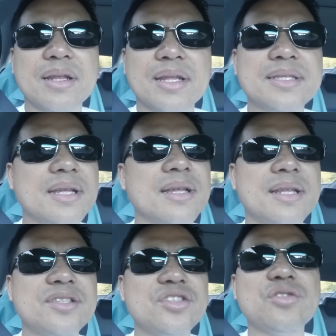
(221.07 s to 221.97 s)
let's
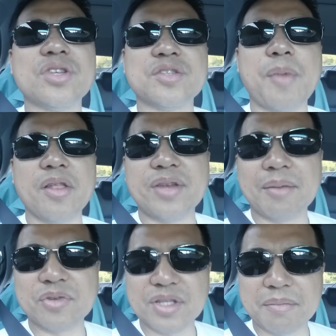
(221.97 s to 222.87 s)
just use a smaller
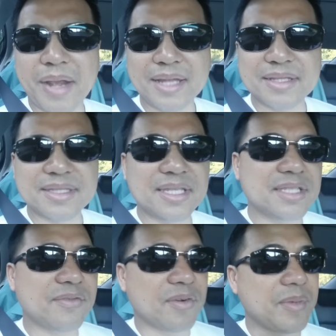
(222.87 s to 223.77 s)
number so the math is
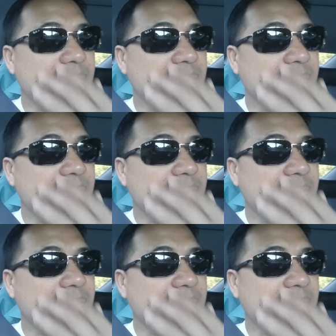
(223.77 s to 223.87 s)
easy for